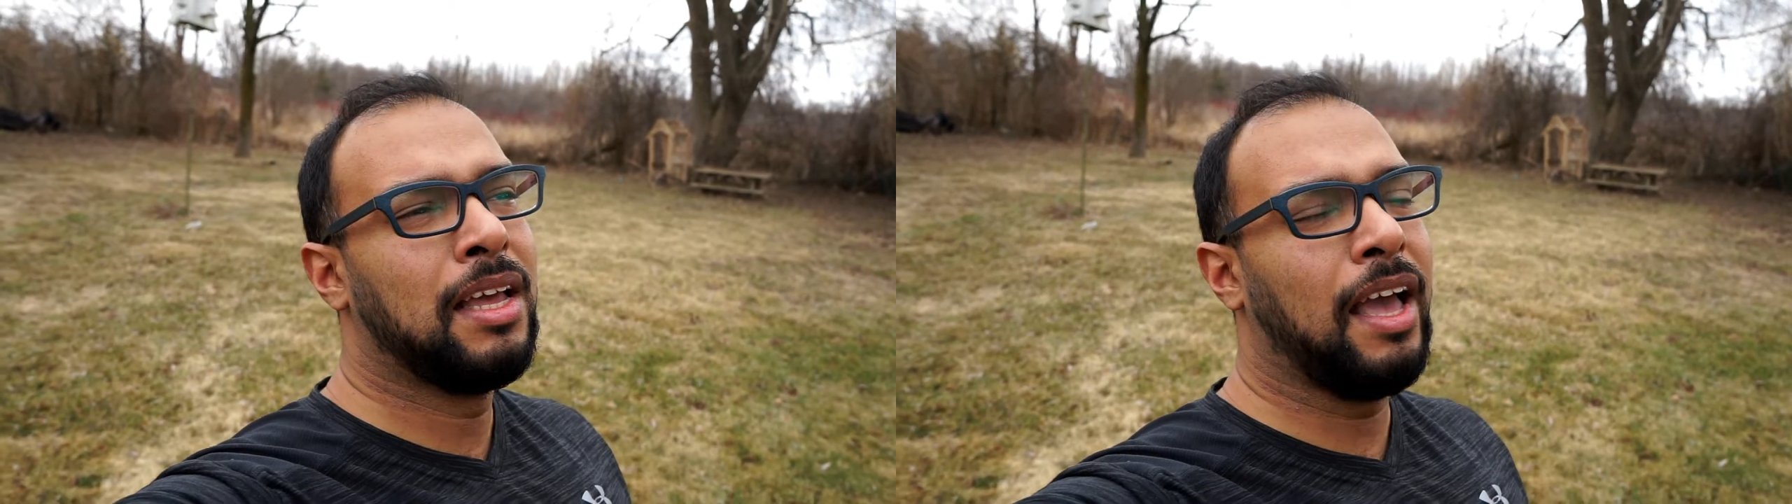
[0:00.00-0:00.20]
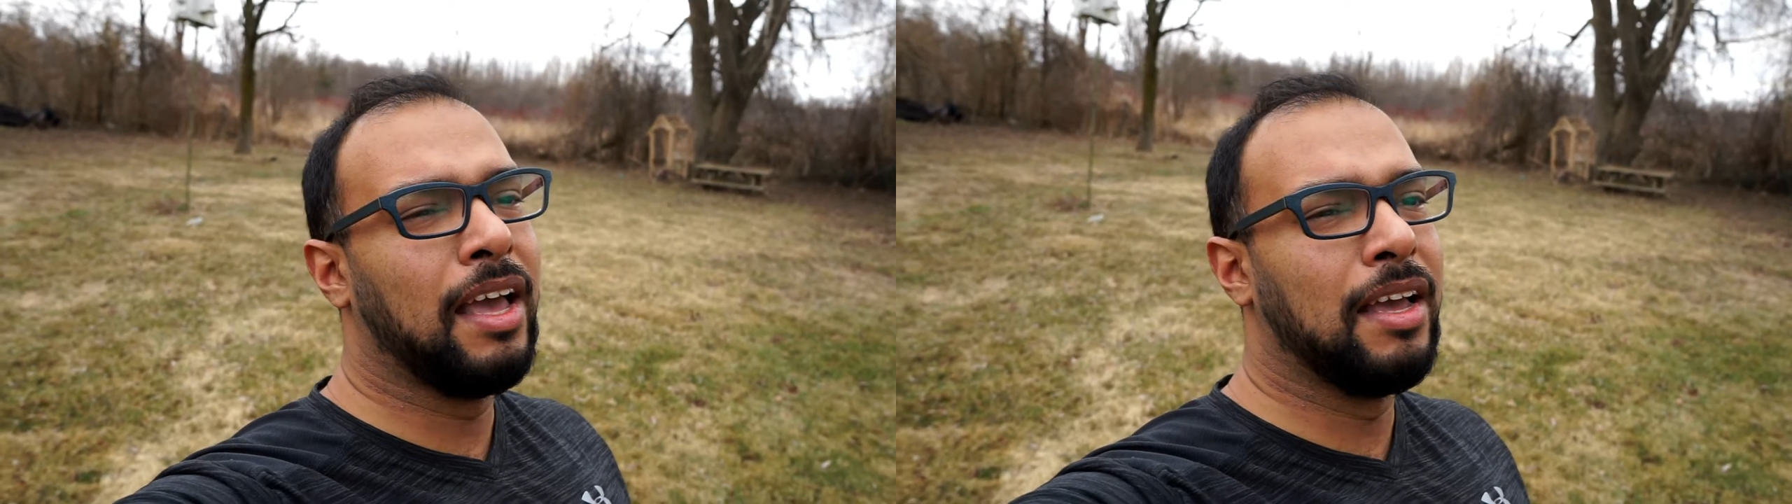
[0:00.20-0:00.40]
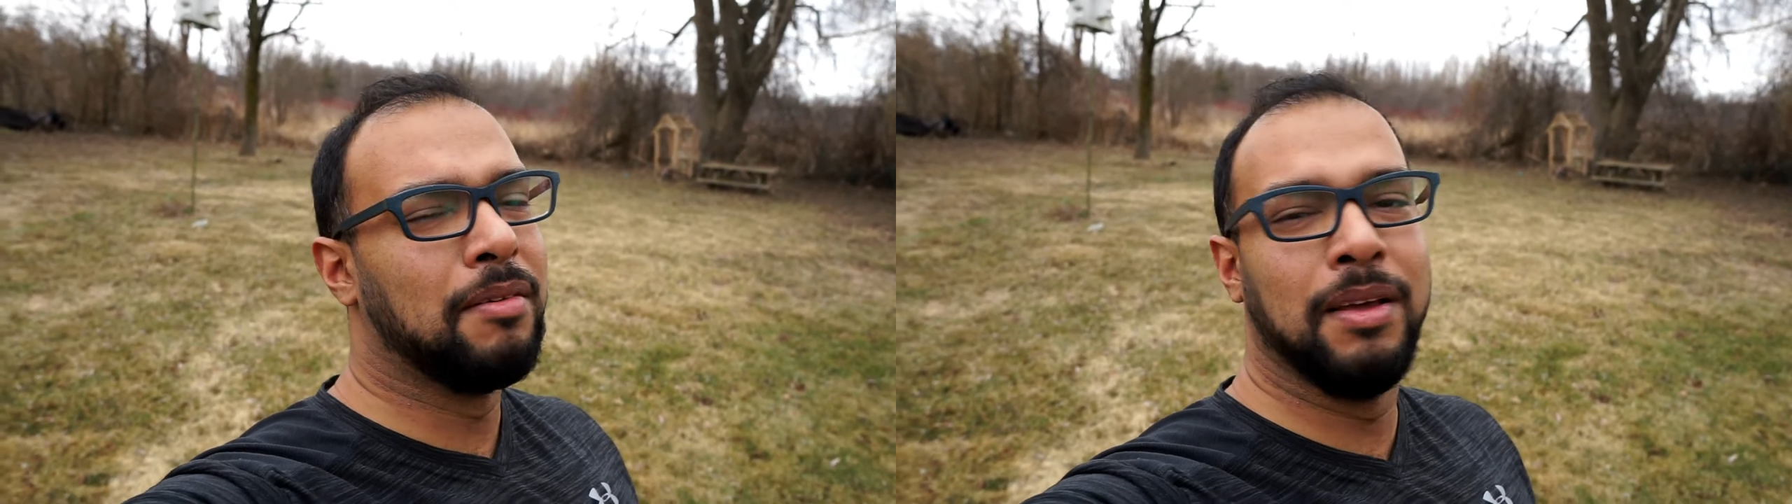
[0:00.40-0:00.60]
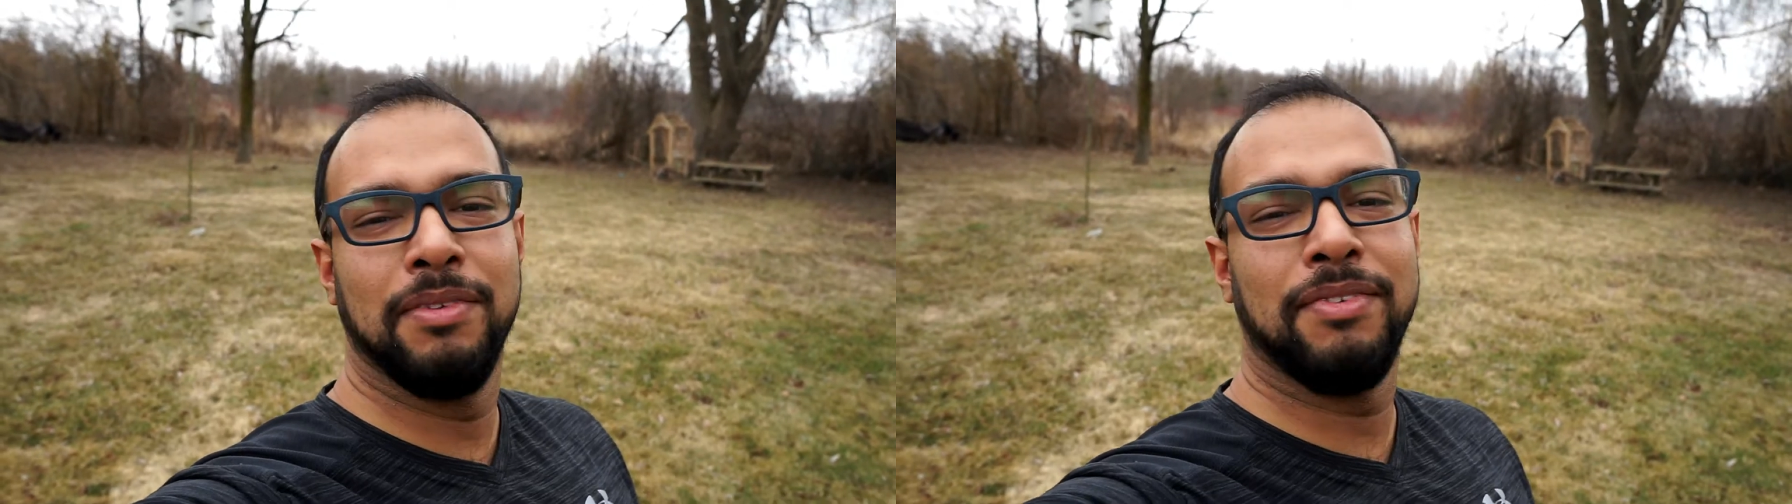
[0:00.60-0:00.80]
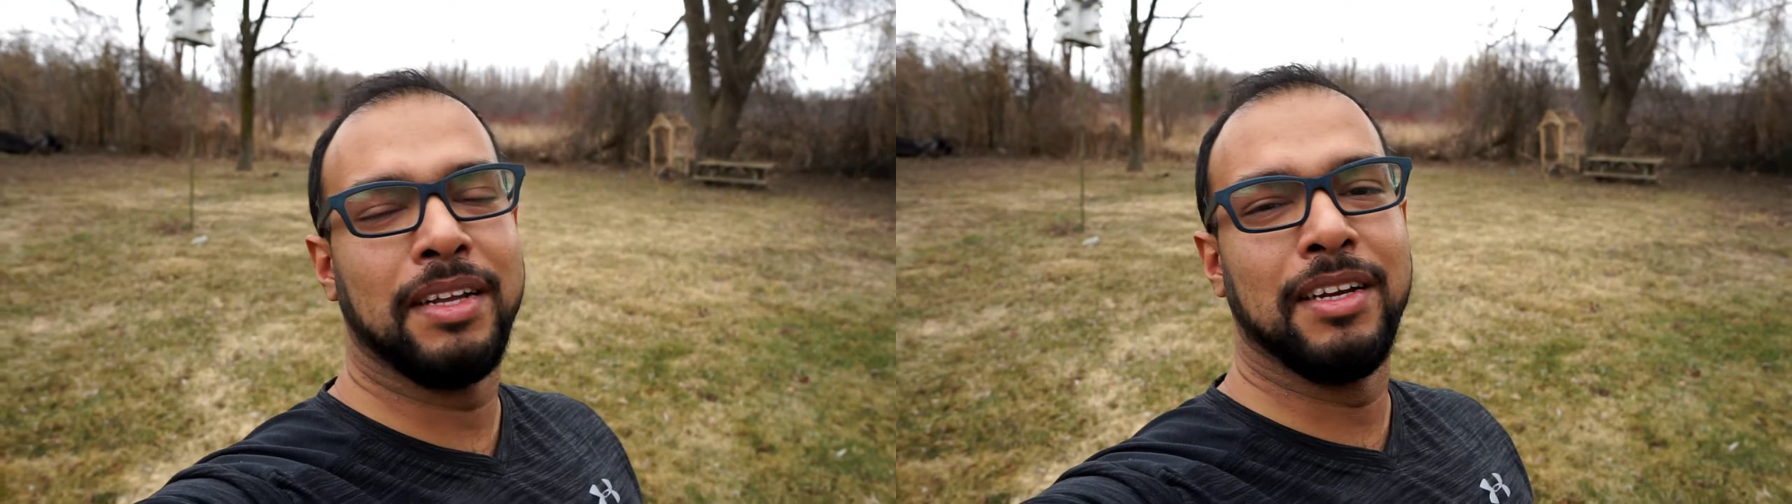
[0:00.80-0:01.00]
and
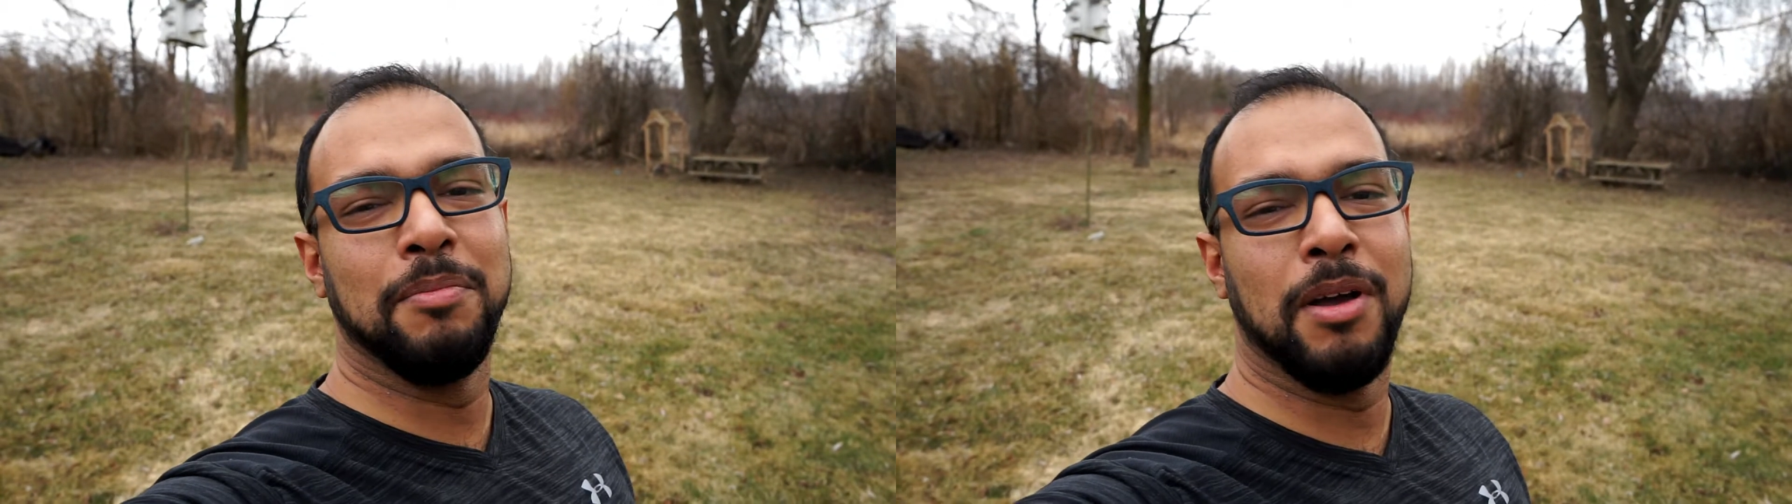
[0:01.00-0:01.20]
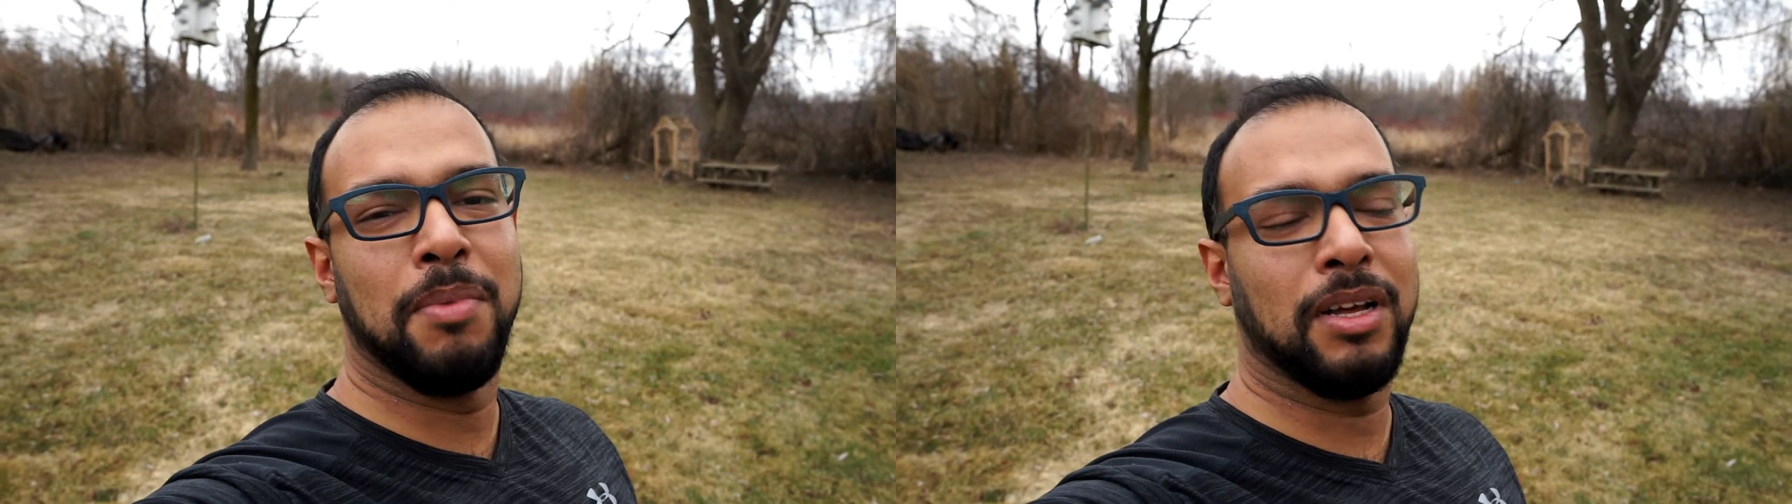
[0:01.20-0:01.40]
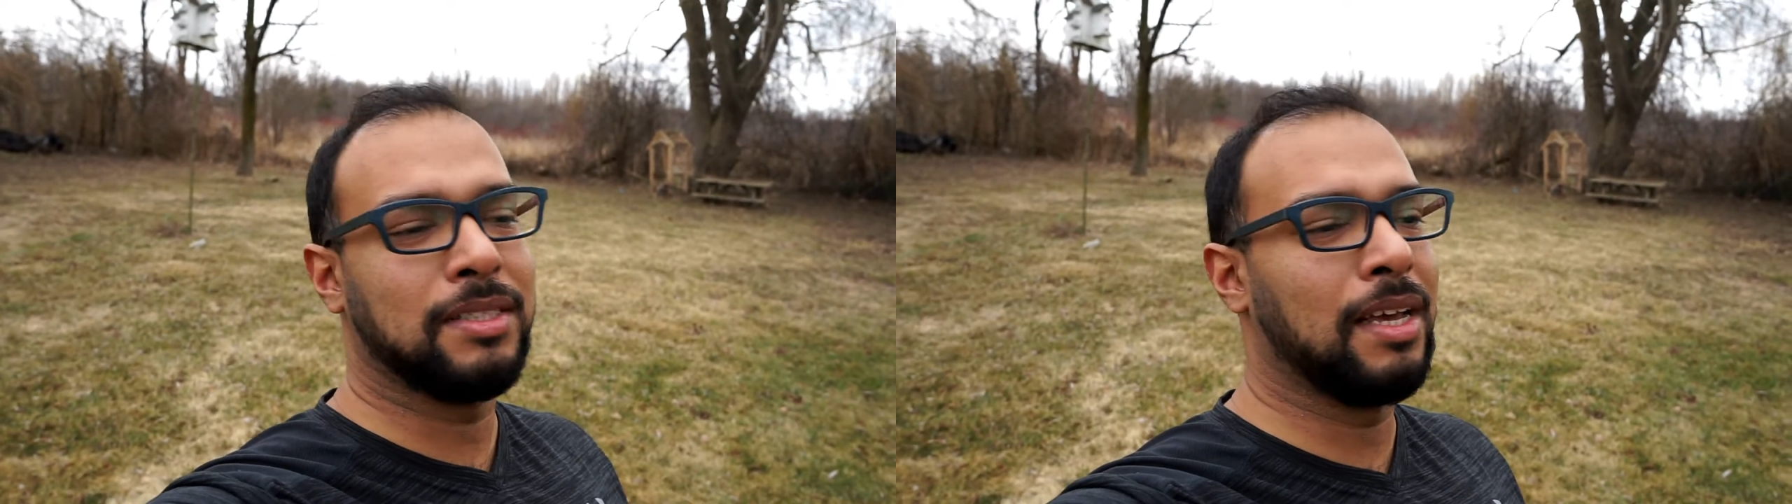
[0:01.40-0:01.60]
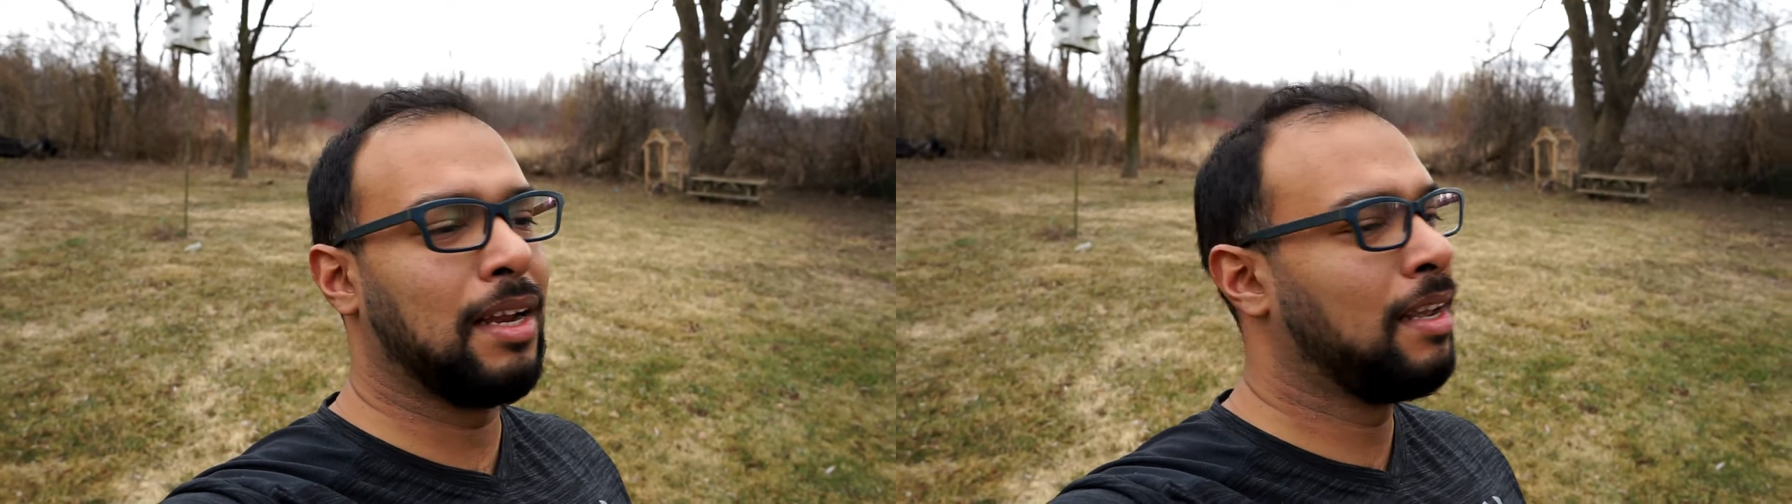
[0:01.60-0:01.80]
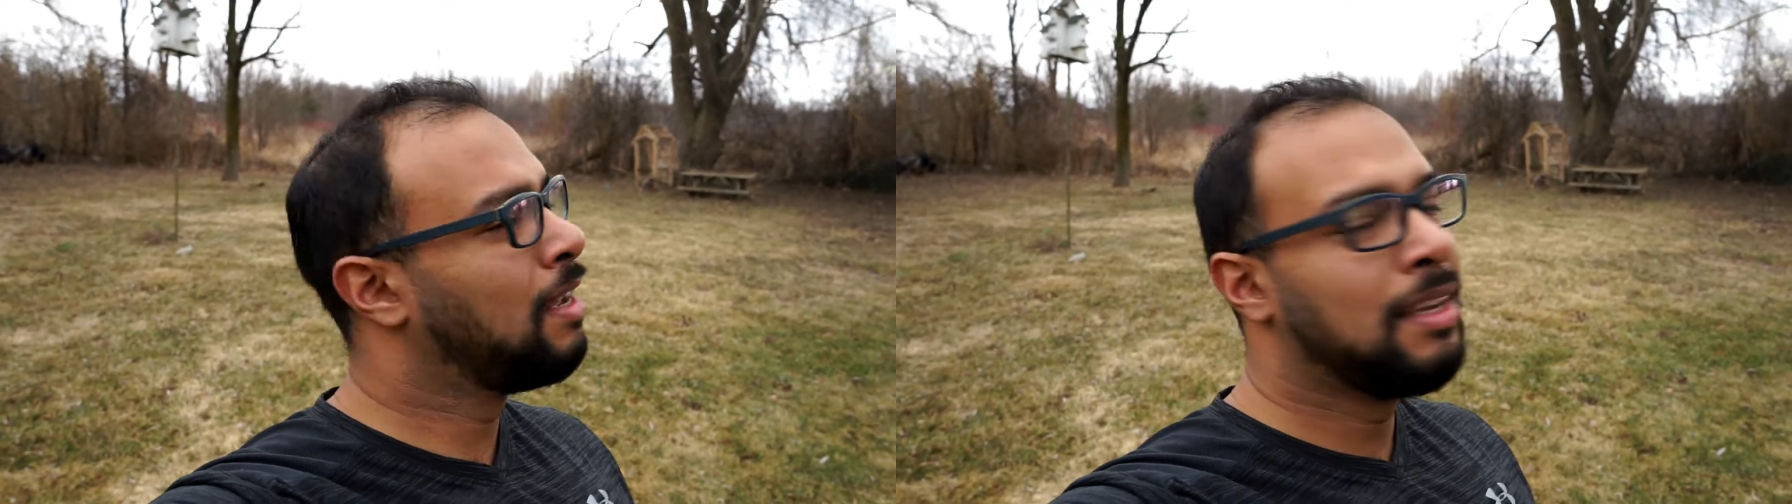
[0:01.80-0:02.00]
finally my boss said,